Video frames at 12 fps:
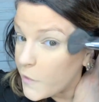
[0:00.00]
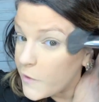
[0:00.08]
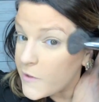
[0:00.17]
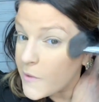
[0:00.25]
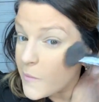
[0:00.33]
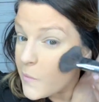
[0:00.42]

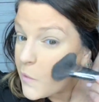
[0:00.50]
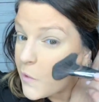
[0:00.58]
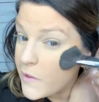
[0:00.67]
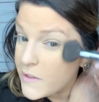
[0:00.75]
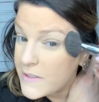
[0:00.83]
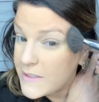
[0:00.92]
just
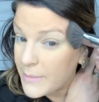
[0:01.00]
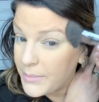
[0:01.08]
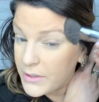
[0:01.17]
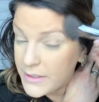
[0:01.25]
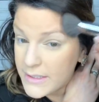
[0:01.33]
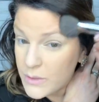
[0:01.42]

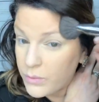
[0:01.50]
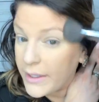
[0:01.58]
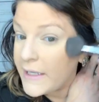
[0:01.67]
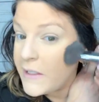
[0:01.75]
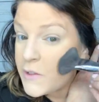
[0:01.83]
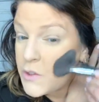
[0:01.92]
stipple this
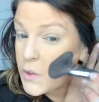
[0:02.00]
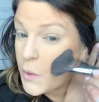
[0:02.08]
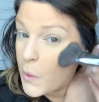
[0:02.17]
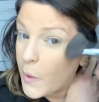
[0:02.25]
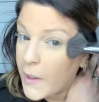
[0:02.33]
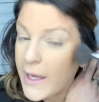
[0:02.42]
right
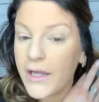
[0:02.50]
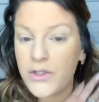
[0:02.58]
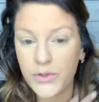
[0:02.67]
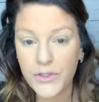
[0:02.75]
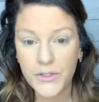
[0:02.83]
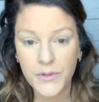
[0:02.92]
into our
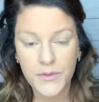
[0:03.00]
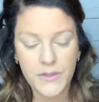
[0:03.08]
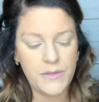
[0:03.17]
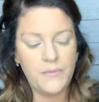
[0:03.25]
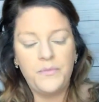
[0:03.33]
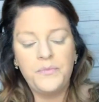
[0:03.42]
contour
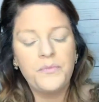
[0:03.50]
zones.